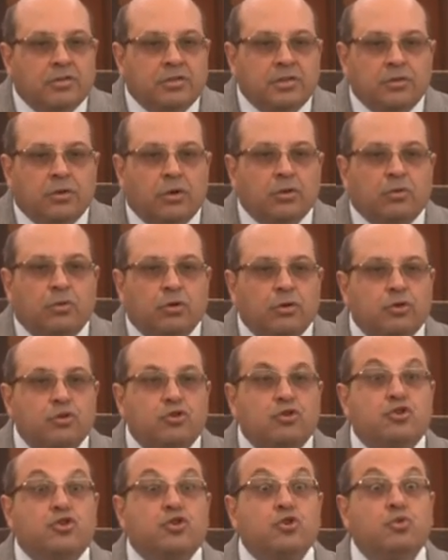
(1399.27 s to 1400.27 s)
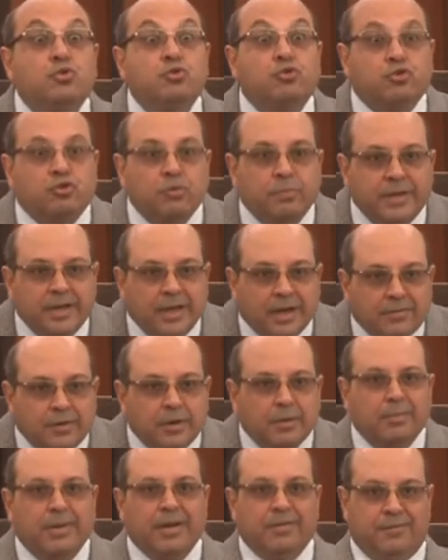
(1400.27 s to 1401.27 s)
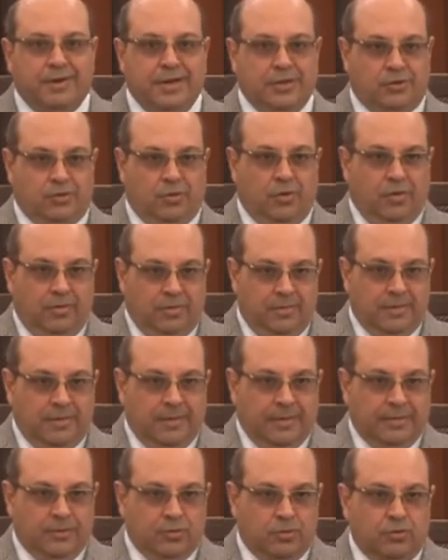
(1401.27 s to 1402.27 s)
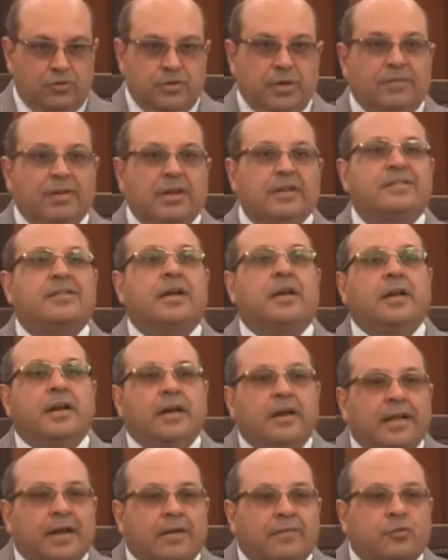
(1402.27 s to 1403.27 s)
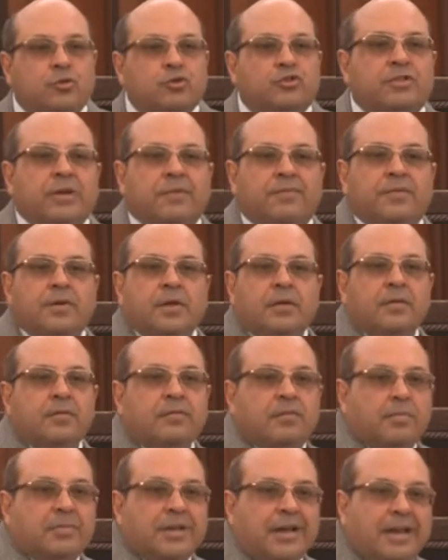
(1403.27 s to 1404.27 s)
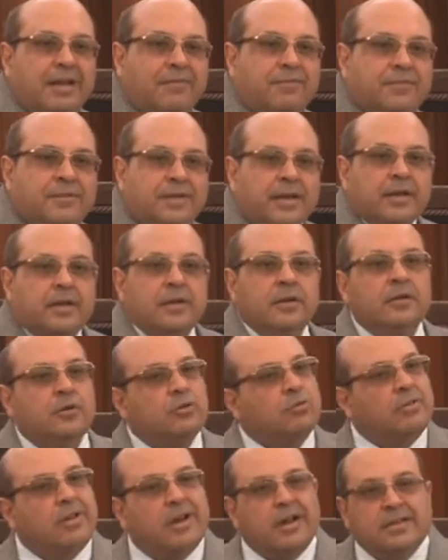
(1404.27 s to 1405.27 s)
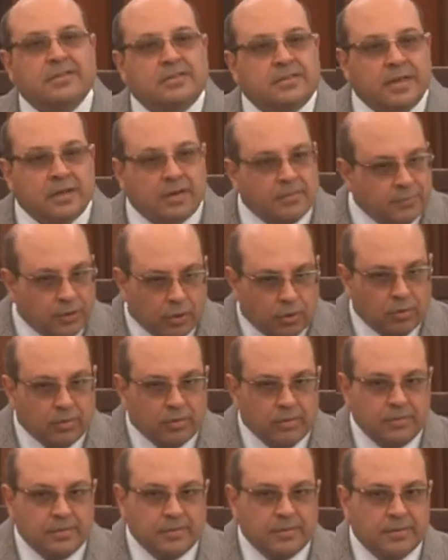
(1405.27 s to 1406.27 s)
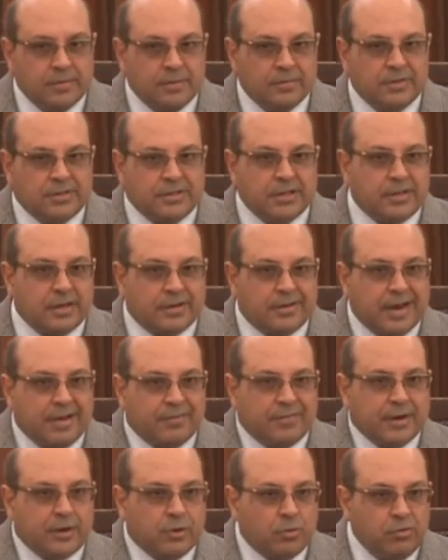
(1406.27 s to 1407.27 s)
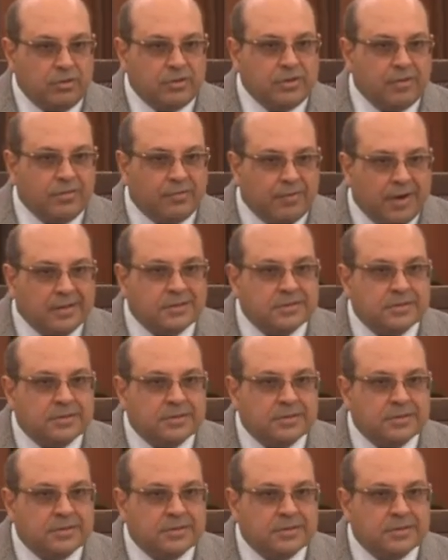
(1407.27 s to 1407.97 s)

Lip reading: She is not going to choose to be governed by French law. So she will suddenly have to shift from the left side to the right side of the road, which are the traffic rules in France.